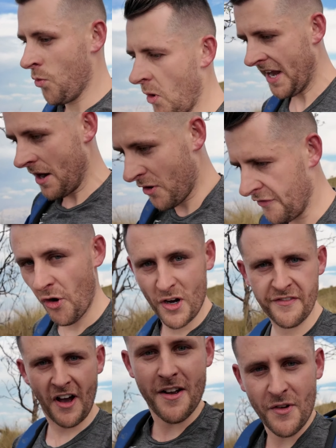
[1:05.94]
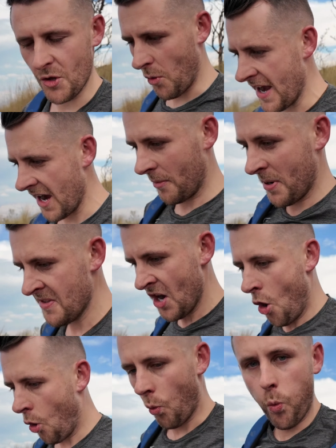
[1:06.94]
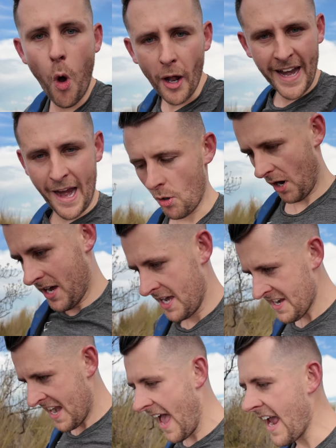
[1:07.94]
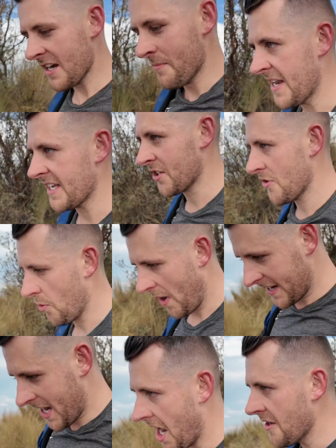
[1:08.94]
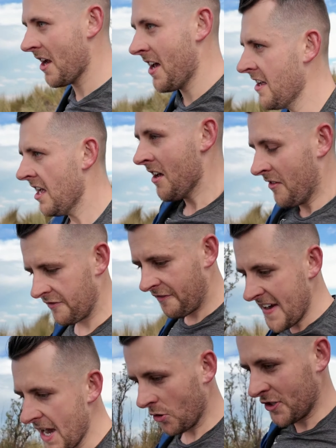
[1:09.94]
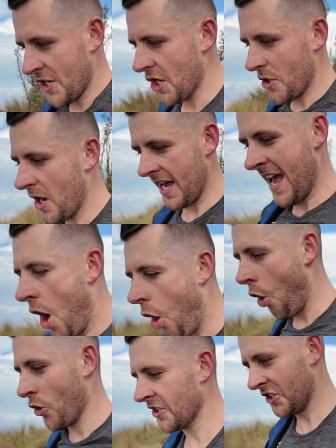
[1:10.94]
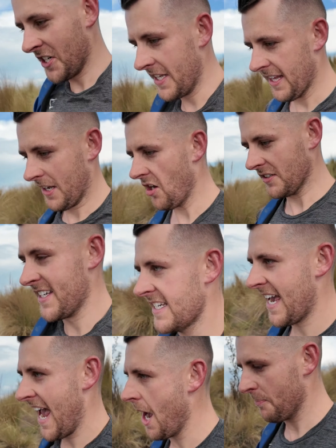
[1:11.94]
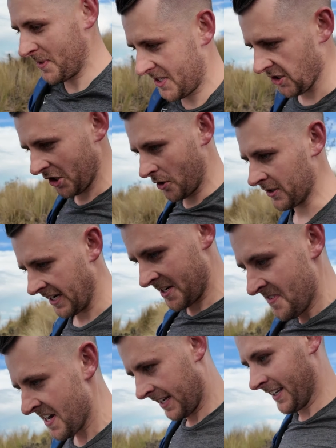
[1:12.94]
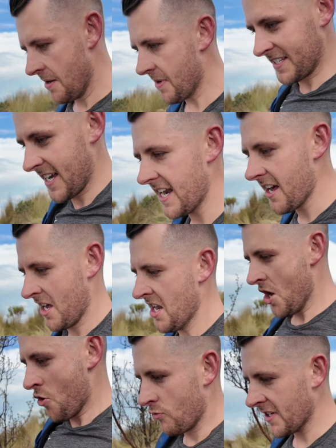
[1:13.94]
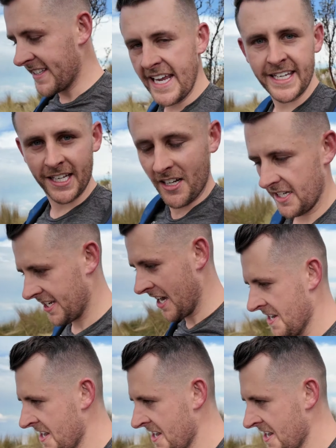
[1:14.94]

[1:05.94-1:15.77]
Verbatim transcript: one hour forty-five on the way up, one hour, eight minutes on the way down. V O two, oxygen in the lungs is absolutely limited. Ridiculous